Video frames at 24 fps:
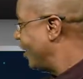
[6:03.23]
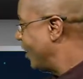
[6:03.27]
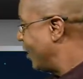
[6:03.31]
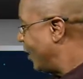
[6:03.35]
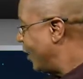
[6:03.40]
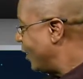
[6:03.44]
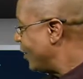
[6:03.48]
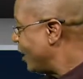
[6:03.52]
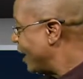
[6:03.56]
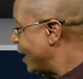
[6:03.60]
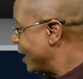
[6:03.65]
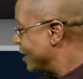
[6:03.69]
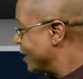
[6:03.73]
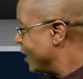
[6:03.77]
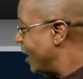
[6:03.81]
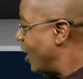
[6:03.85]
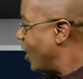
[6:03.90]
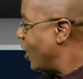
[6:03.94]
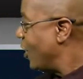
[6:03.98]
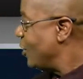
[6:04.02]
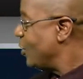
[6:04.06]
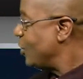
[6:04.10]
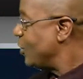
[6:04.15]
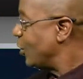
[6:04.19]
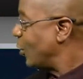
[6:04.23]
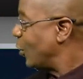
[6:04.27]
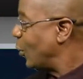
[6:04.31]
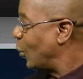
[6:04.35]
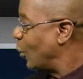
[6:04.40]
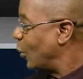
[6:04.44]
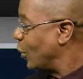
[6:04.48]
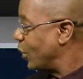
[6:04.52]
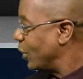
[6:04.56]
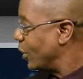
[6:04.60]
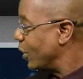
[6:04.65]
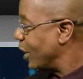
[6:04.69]
All right, are you the
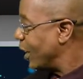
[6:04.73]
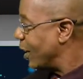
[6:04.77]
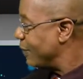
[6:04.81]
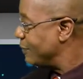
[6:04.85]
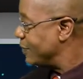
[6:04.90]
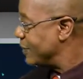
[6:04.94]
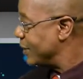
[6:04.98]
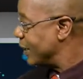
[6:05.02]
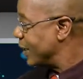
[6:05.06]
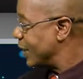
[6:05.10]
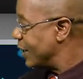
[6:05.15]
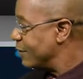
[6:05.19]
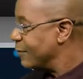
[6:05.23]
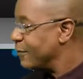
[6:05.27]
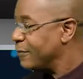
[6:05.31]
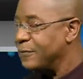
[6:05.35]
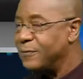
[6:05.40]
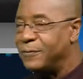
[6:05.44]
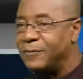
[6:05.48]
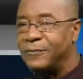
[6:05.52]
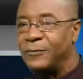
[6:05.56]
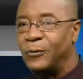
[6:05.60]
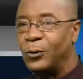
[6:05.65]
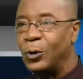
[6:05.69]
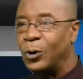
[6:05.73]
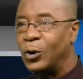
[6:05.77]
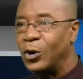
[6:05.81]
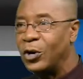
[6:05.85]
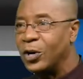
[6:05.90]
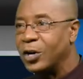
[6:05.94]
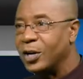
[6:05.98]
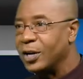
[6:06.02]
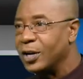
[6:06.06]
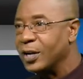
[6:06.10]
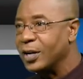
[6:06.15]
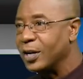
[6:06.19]
holder of ticket
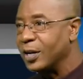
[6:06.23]
four